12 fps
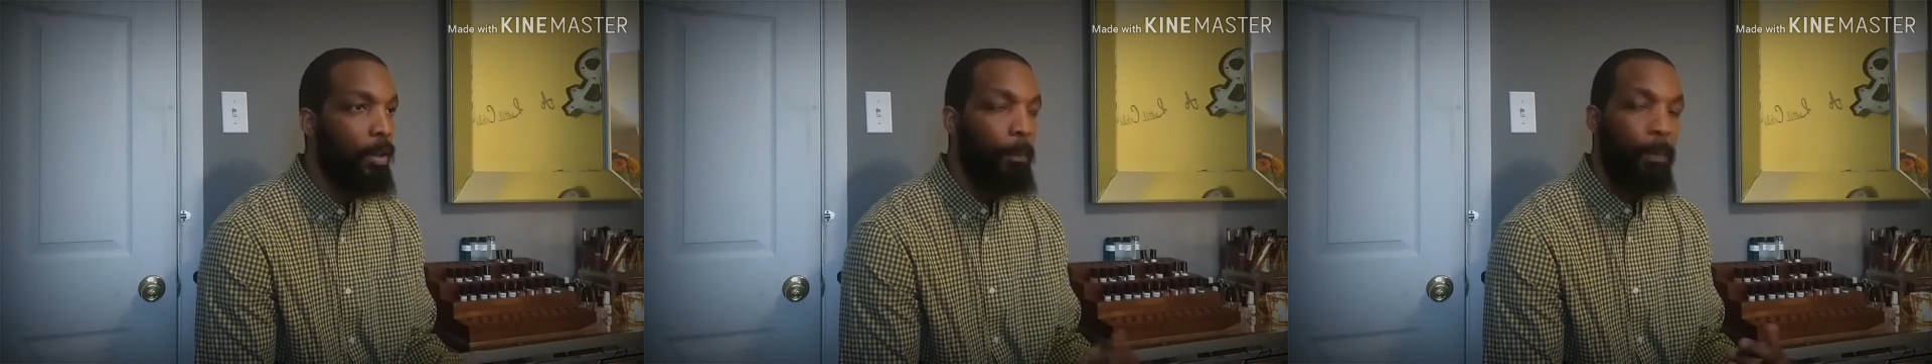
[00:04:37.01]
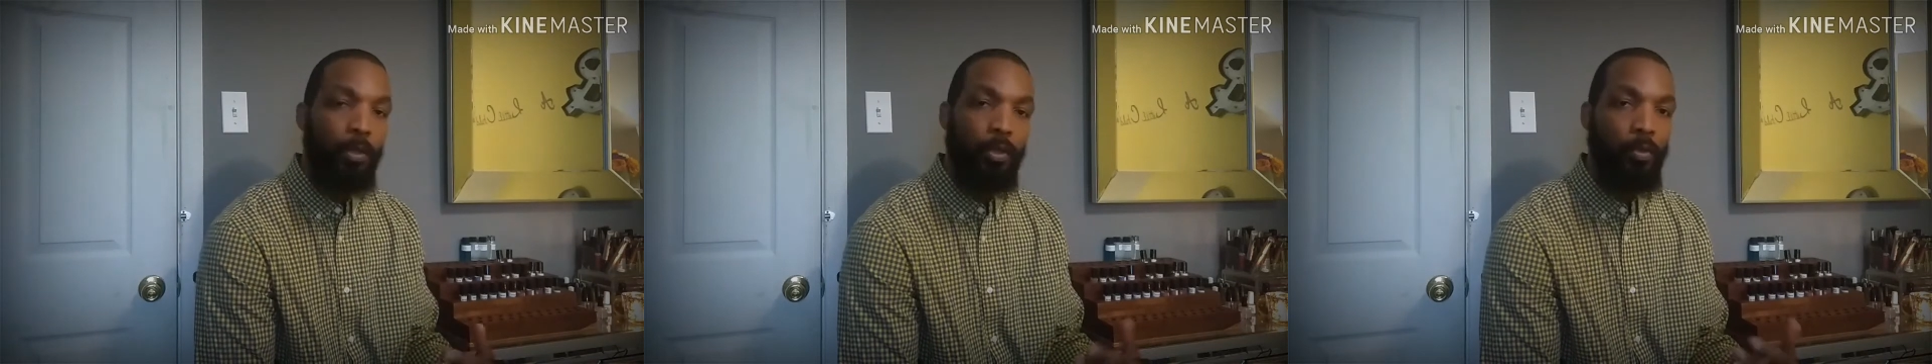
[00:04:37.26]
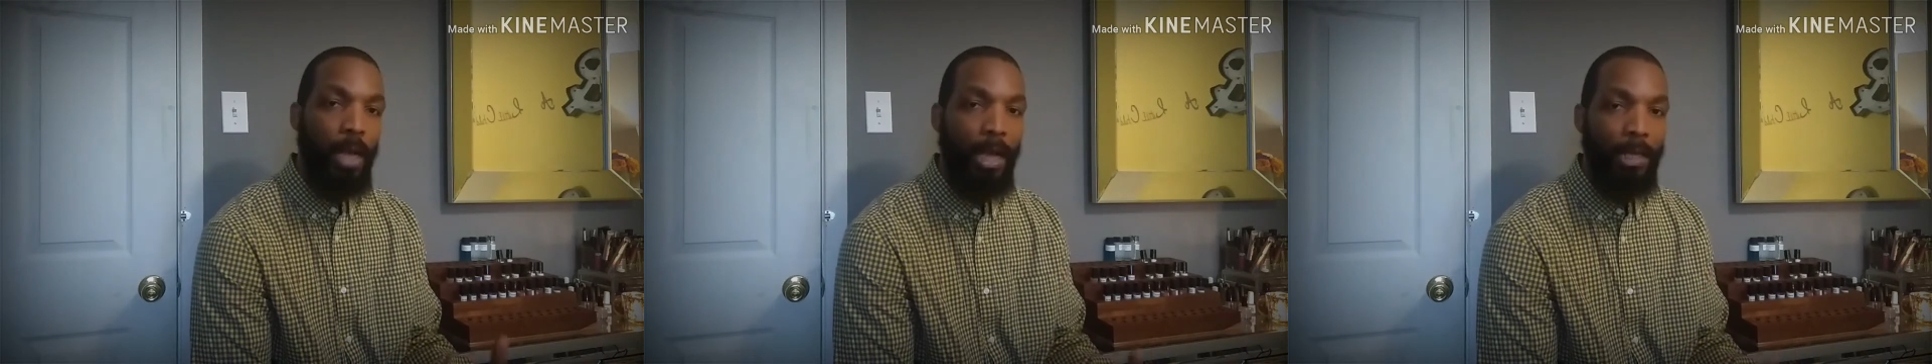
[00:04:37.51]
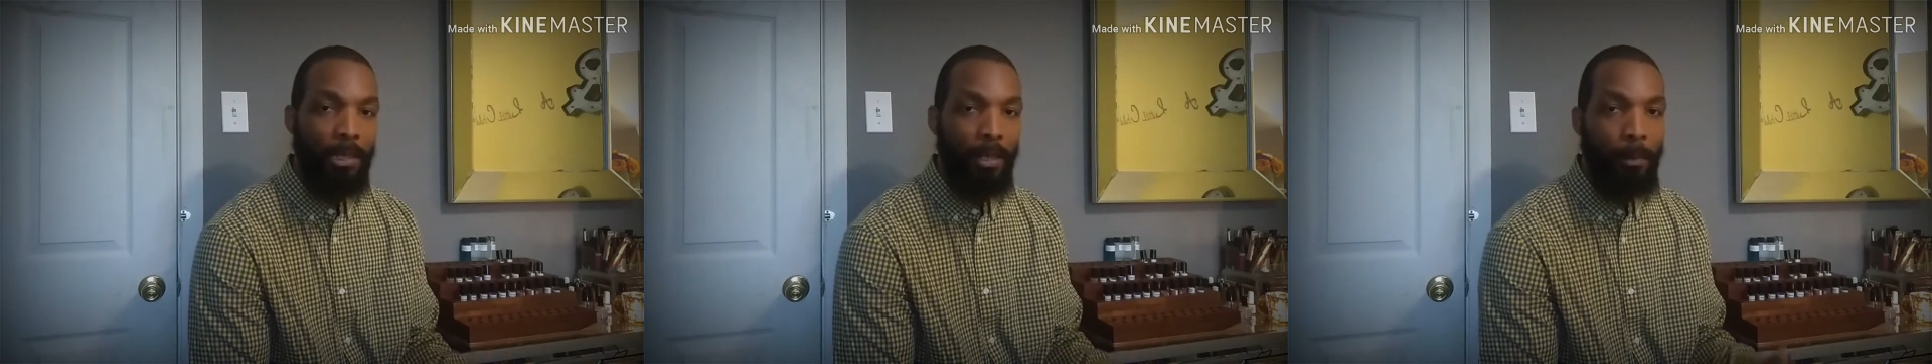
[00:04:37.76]
put you
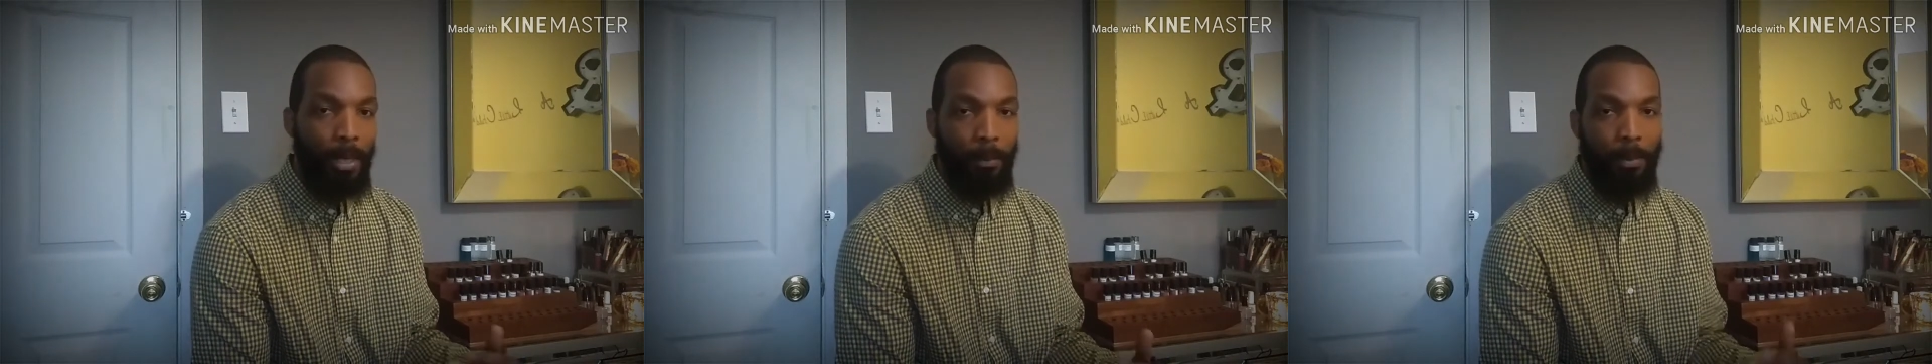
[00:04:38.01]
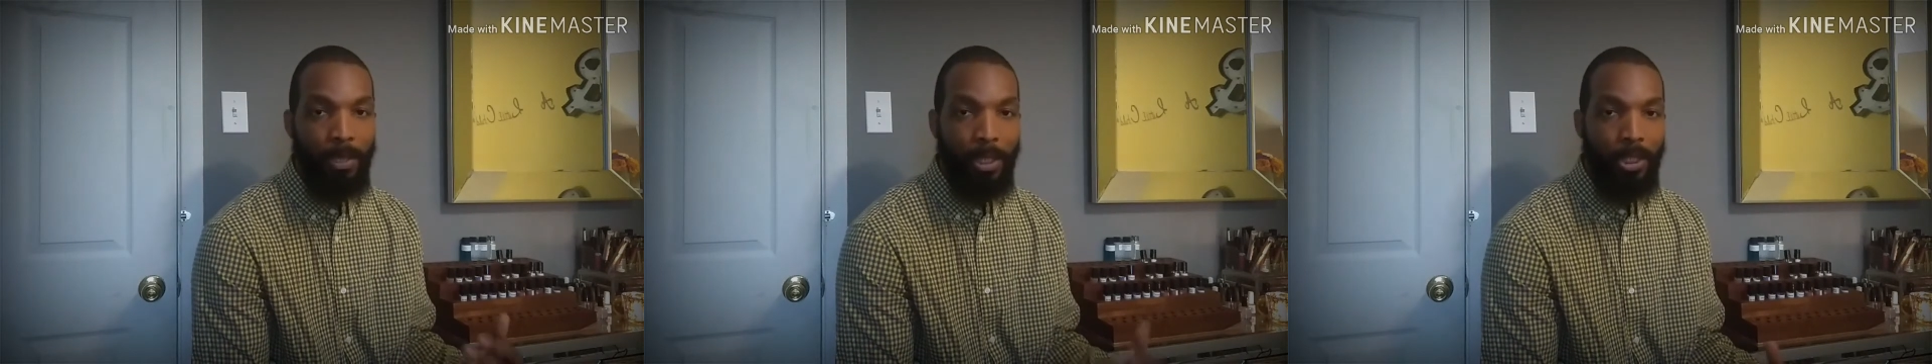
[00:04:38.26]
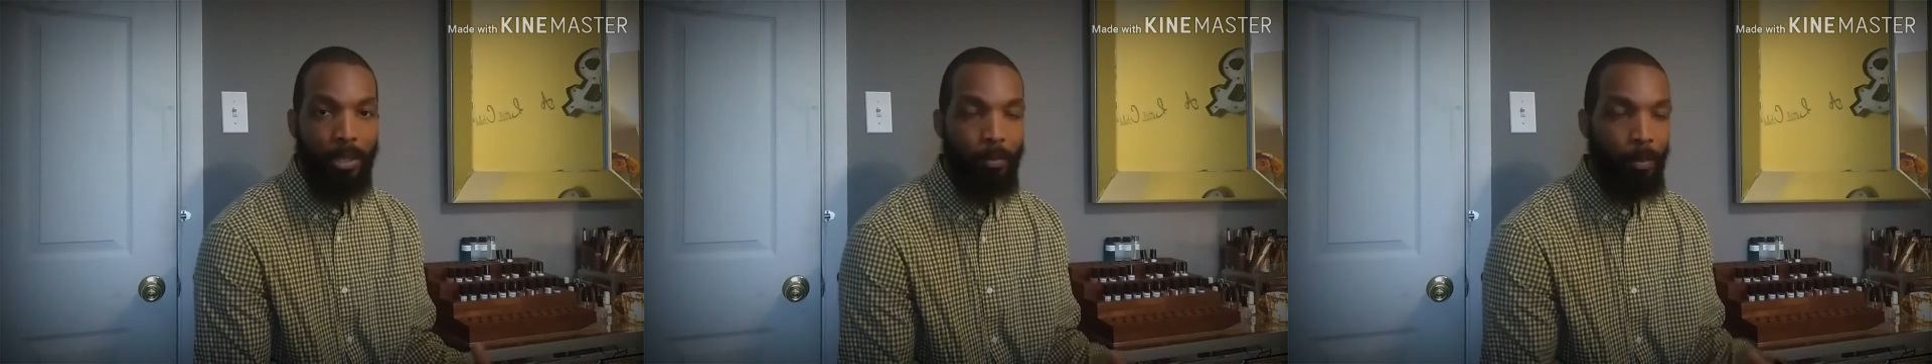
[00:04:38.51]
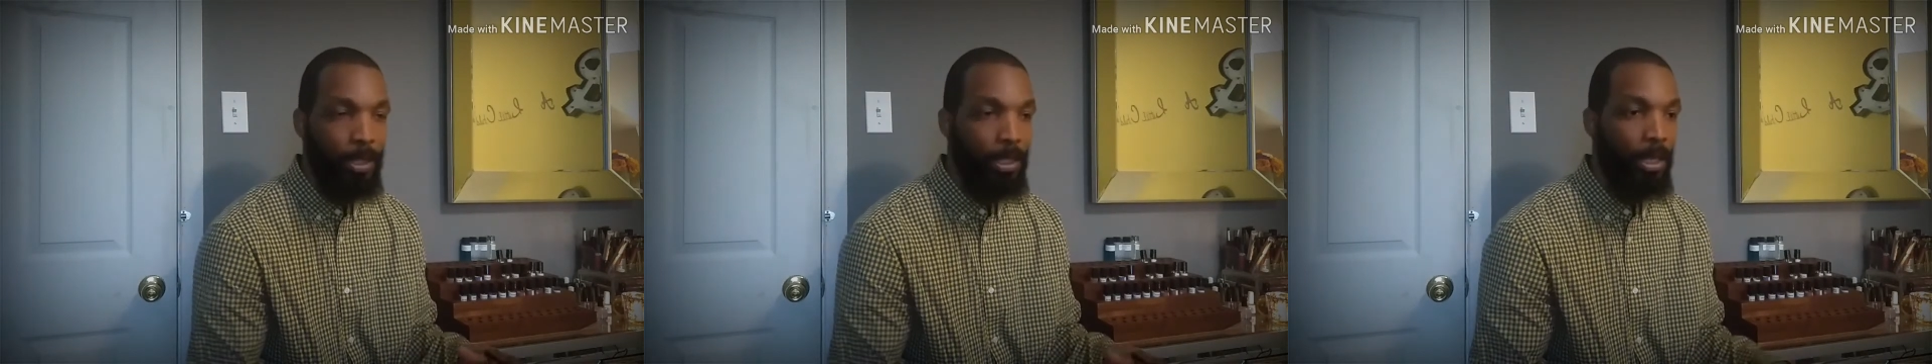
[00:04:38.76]
guys in a better position
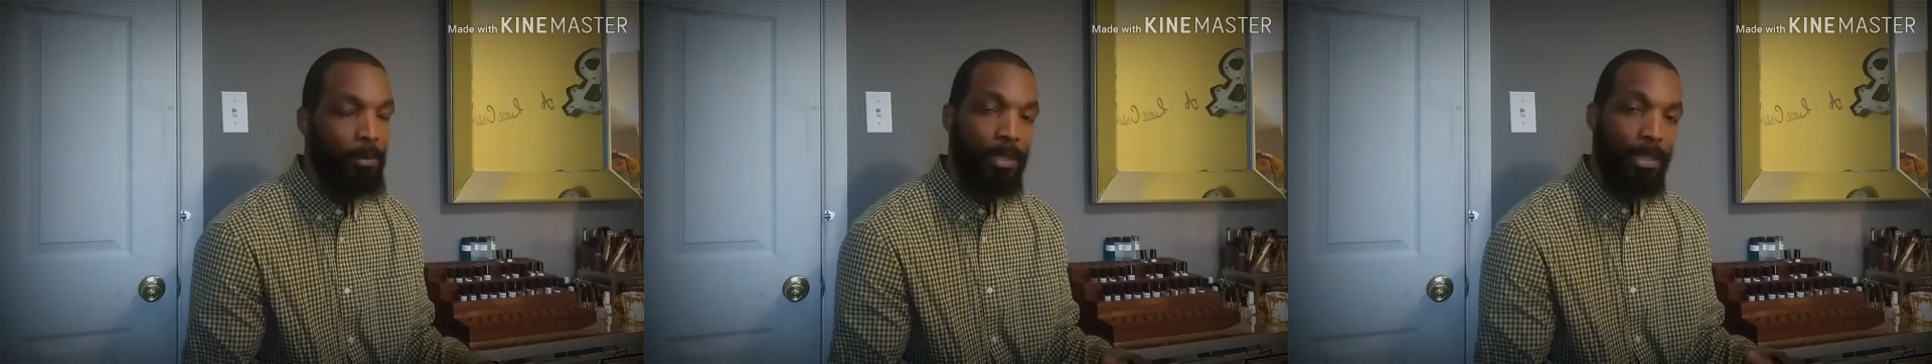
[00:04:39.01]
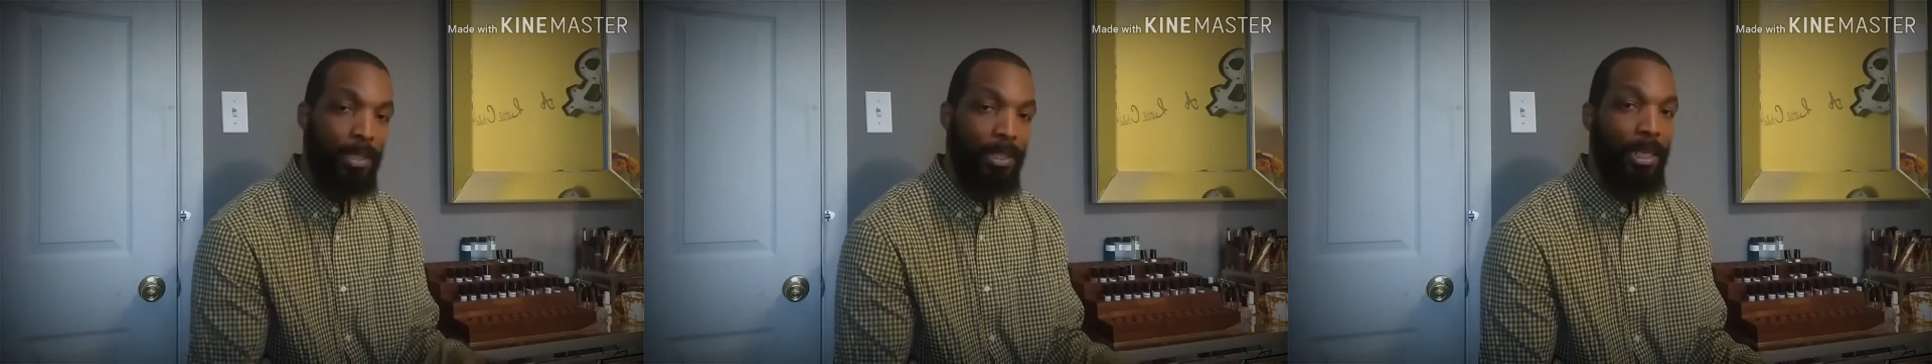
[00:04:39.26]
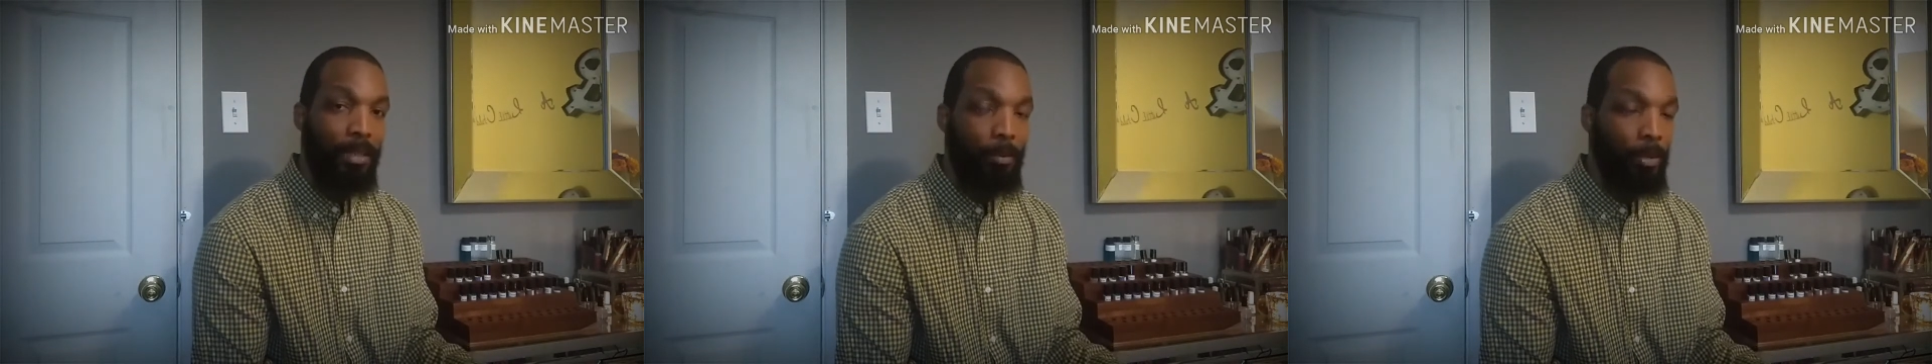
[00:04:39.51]
when it comes to selling.